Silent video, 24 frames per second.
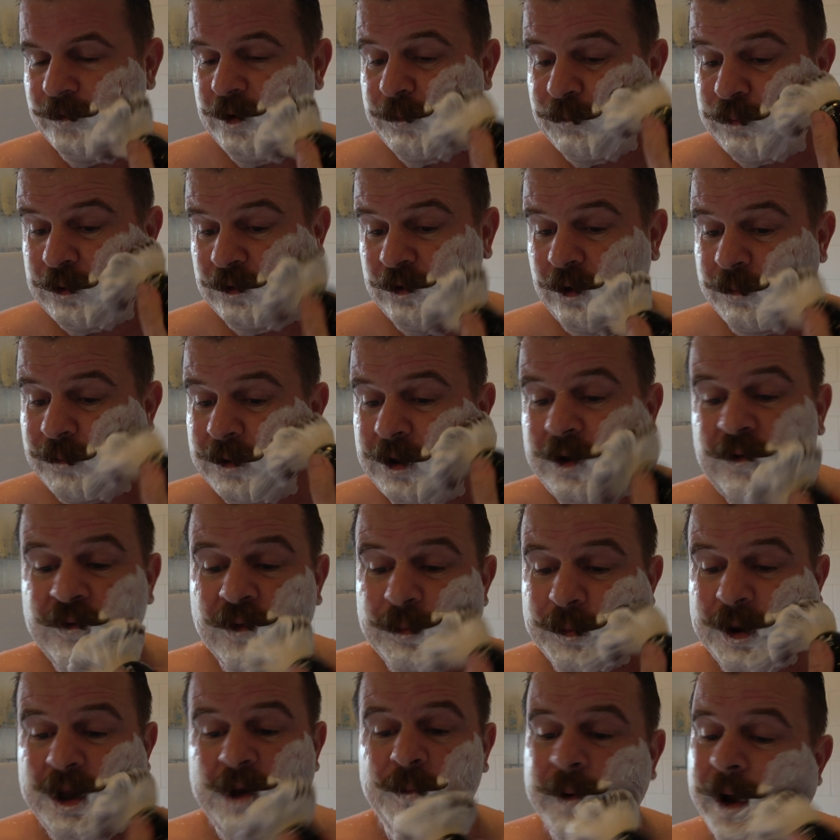predominantly
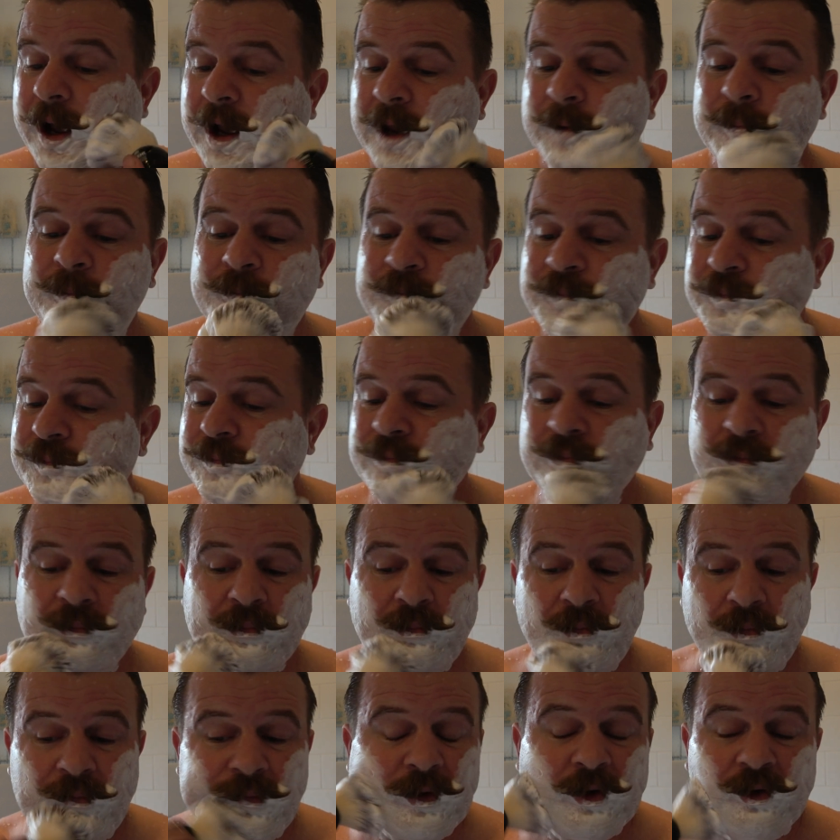from eBay,
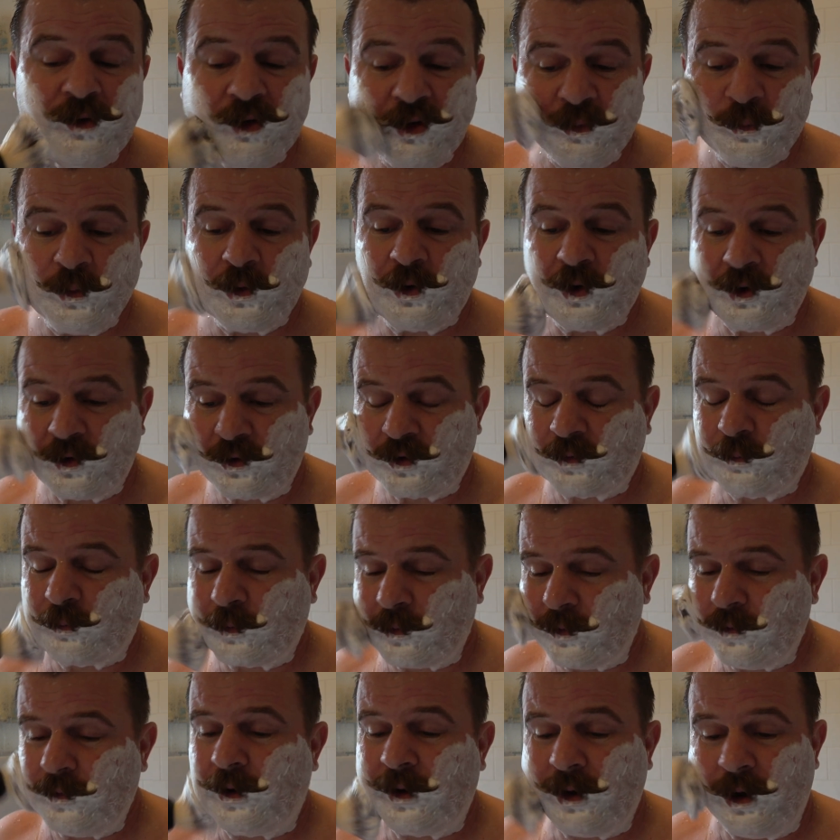just because
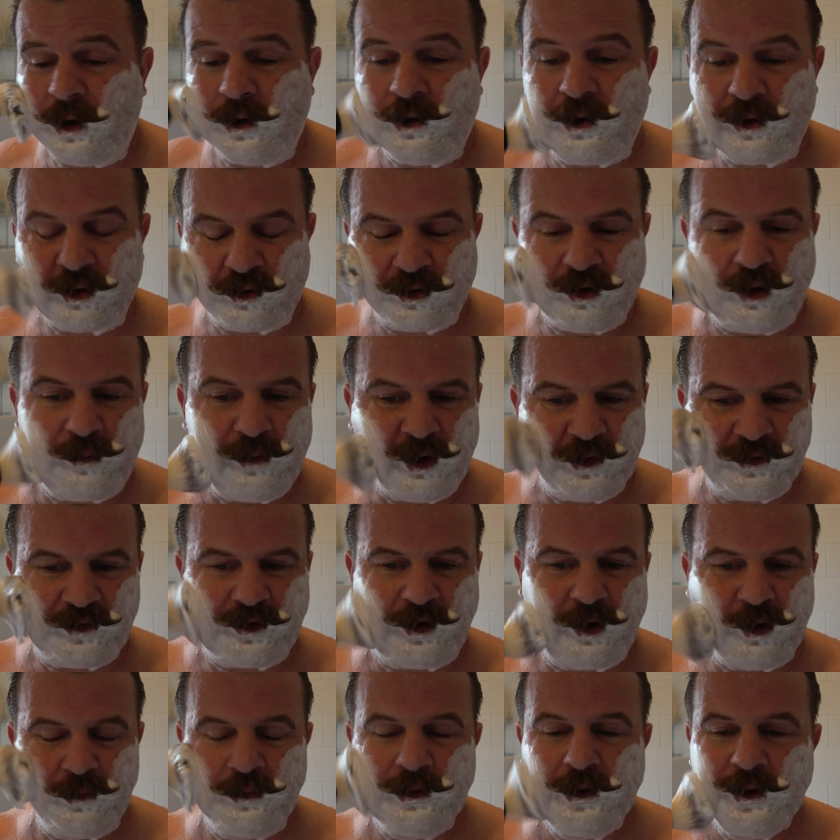a lot of the time I
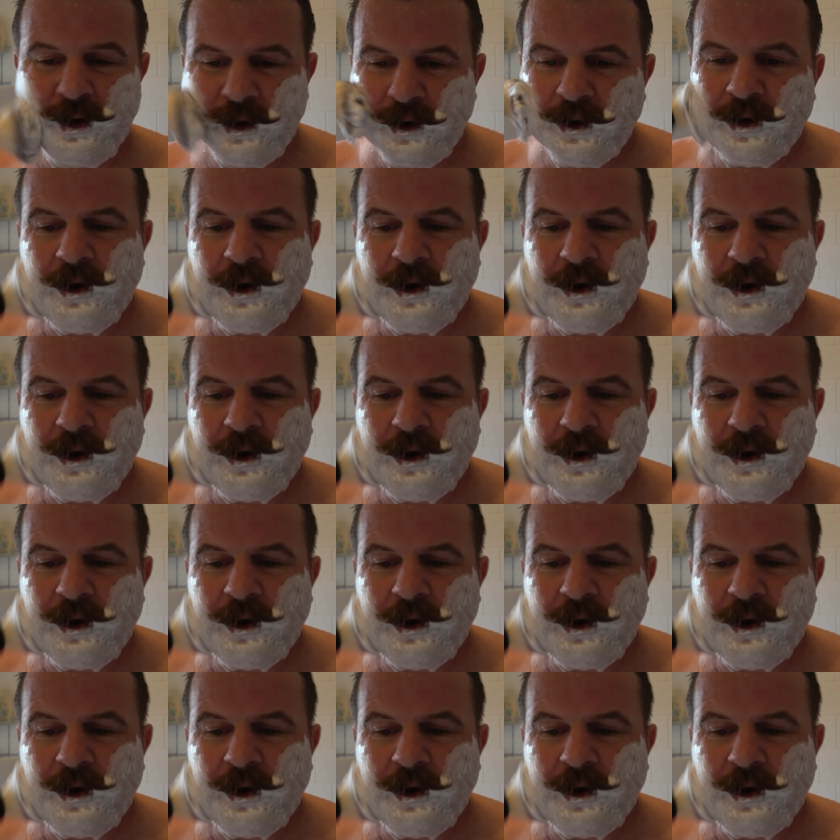sell